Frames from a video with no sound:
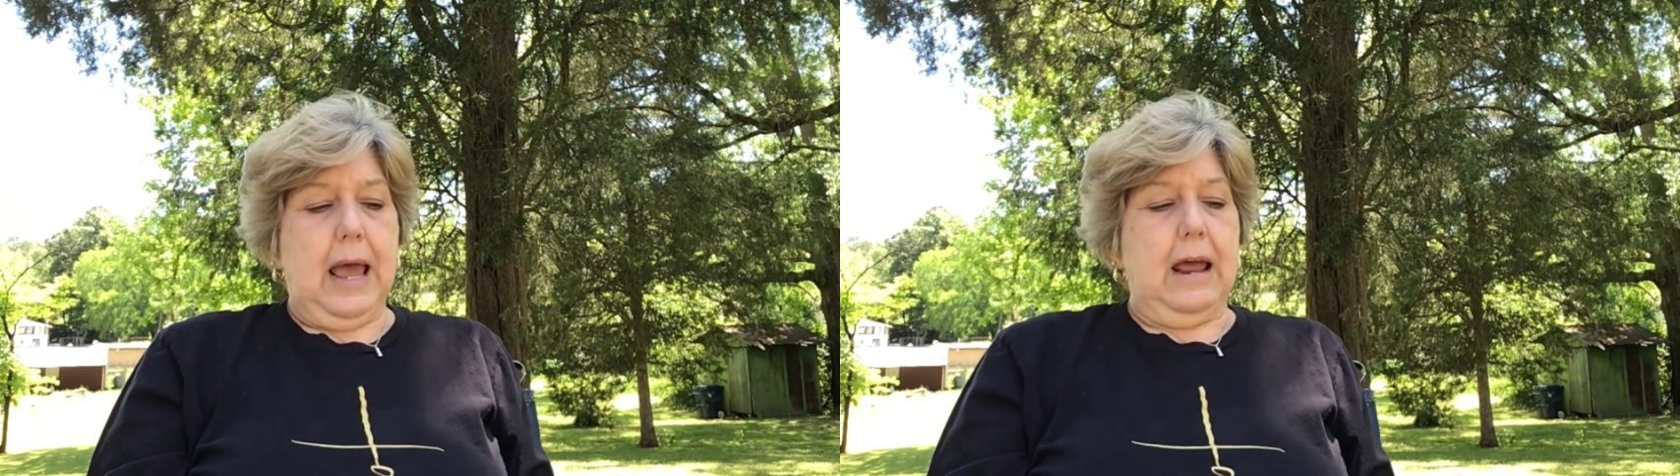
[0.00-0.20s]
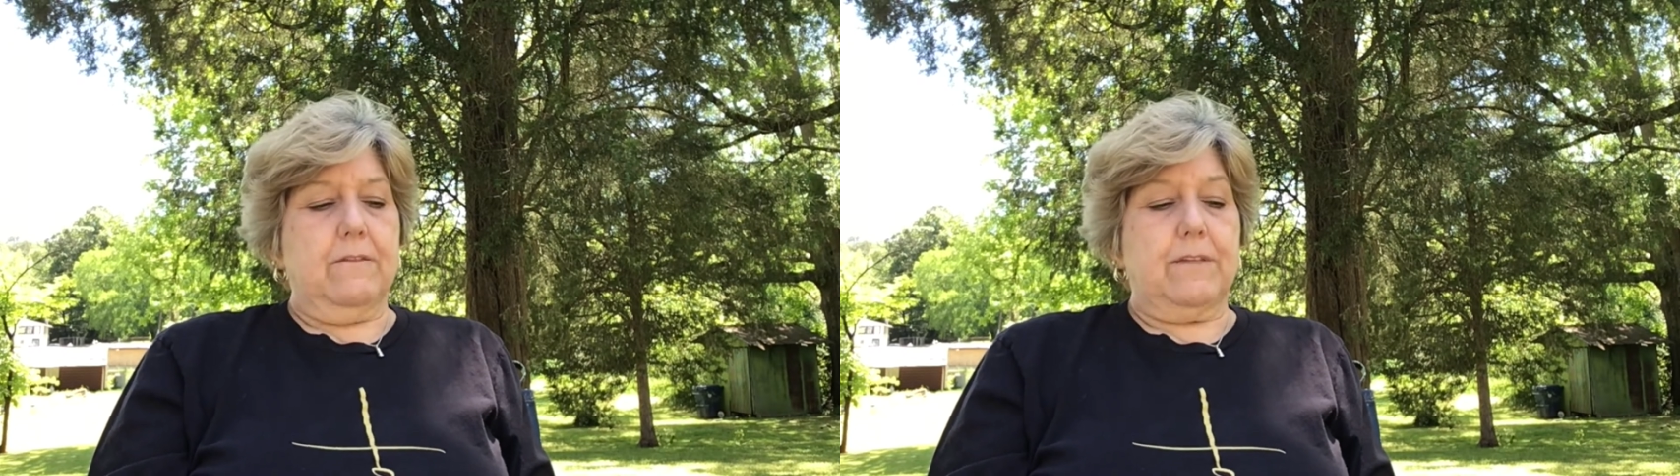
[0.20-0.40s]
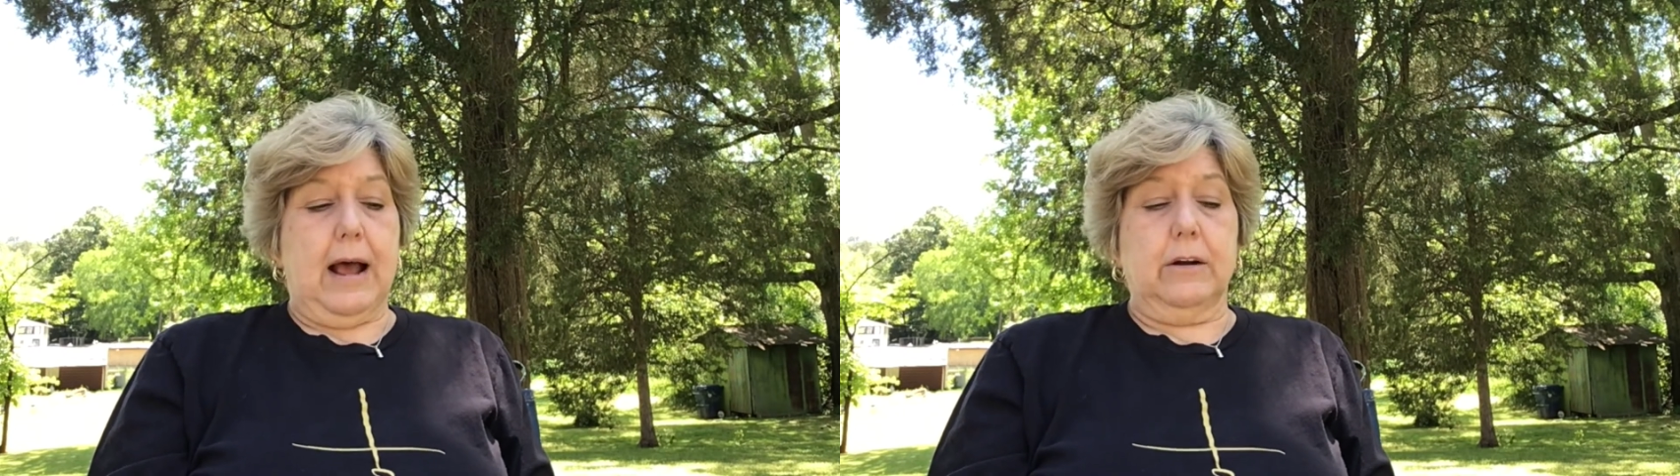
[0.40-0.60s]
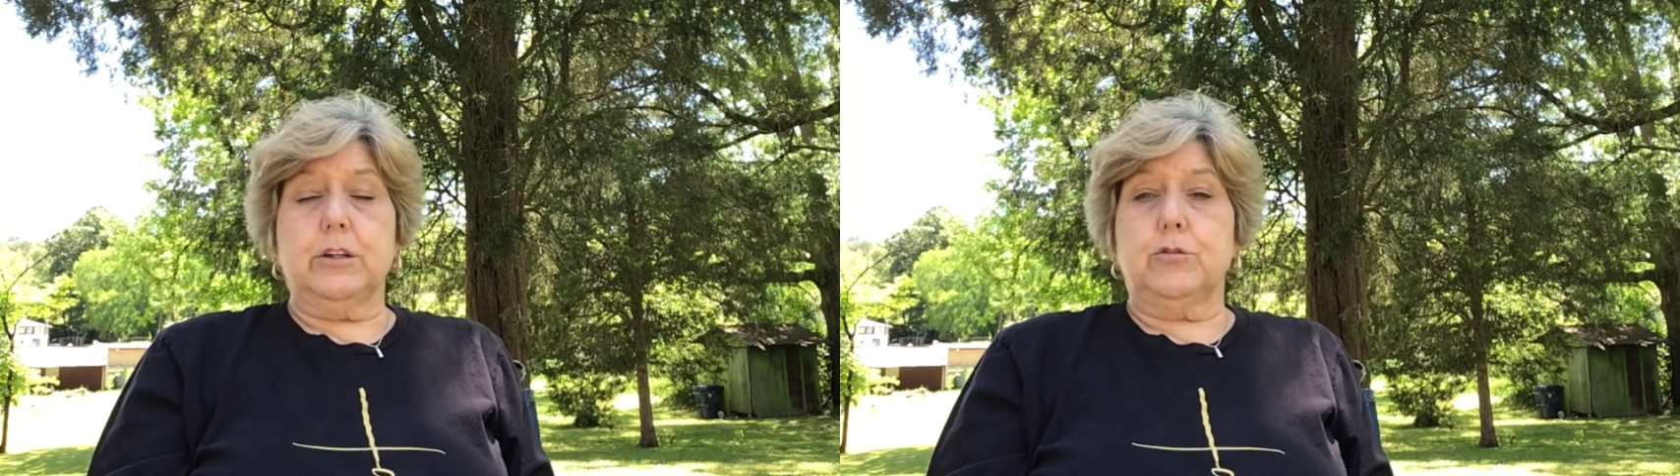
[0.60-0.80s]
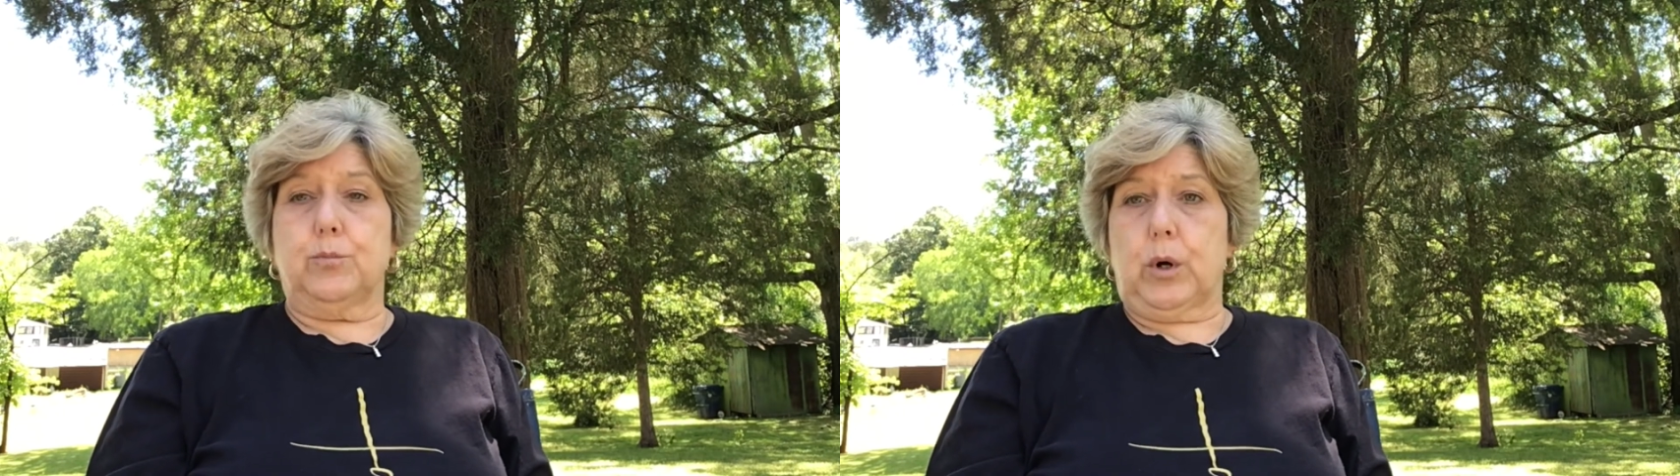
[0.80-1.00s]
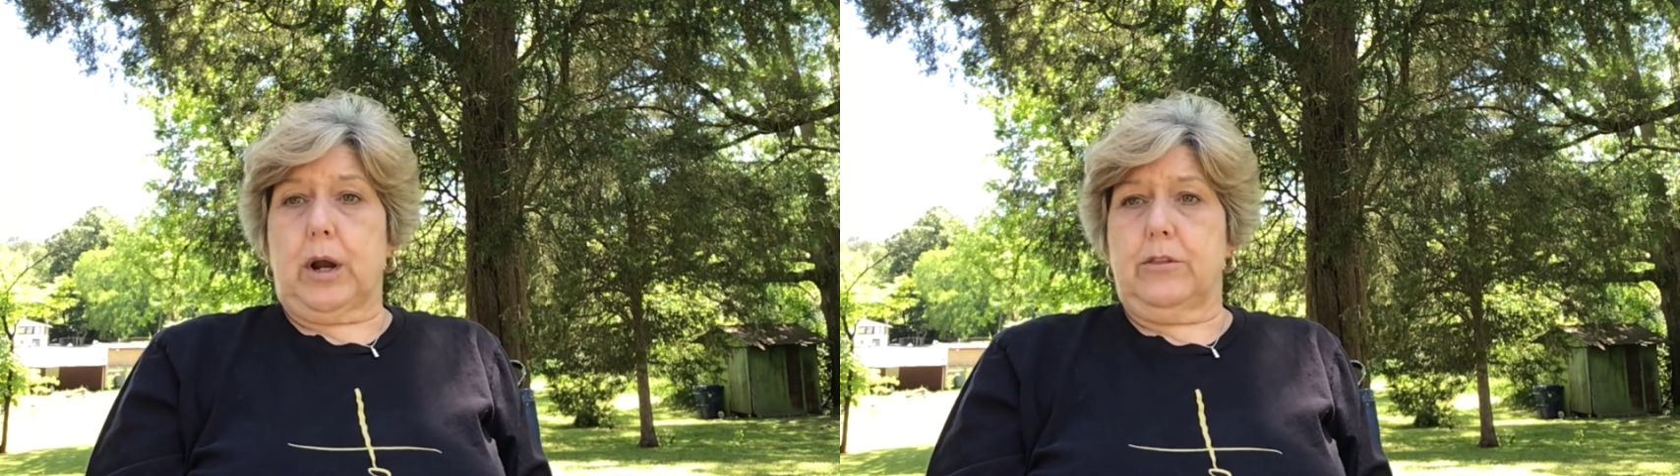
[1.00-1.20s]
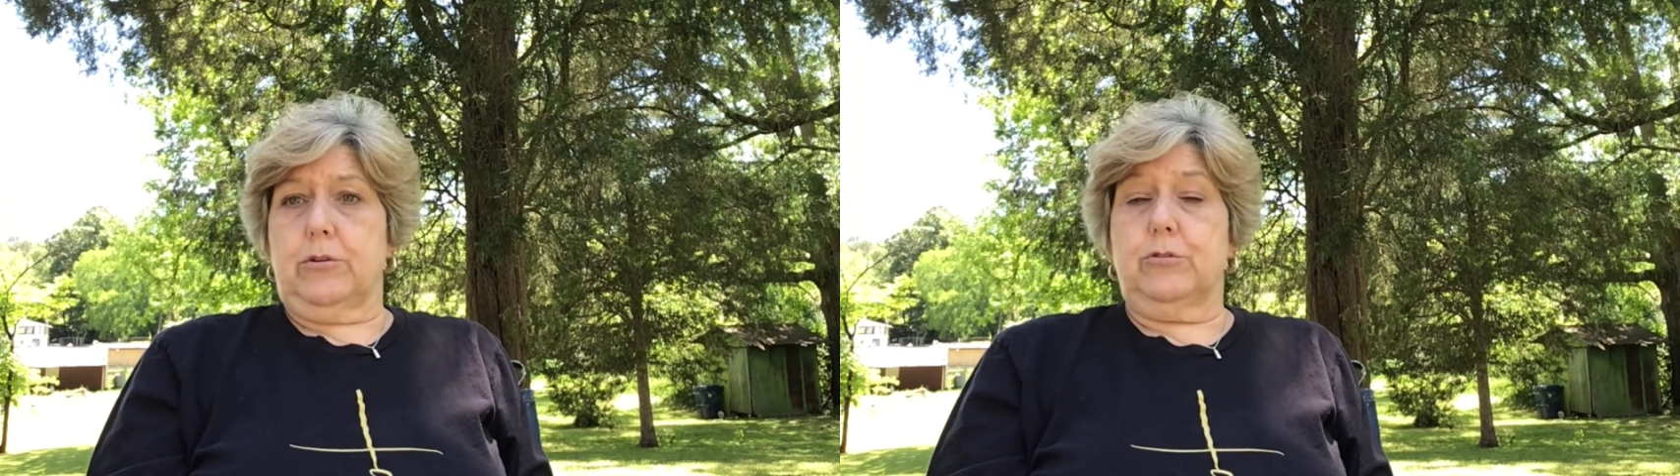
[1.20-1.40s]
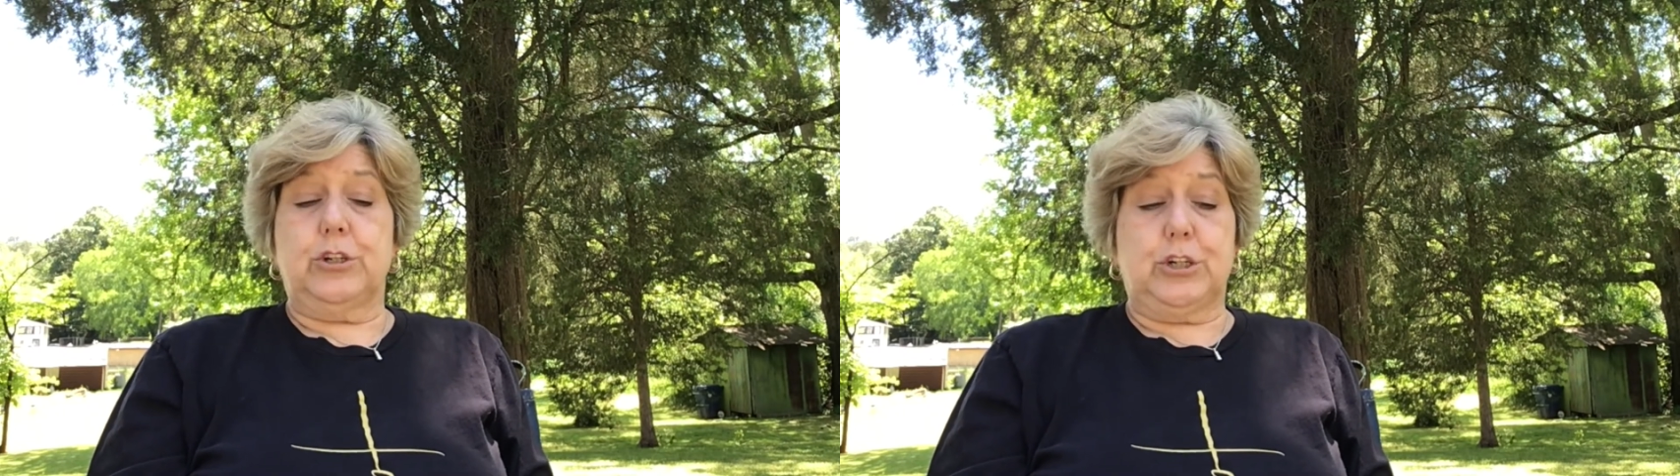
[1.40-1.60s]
and found his brothers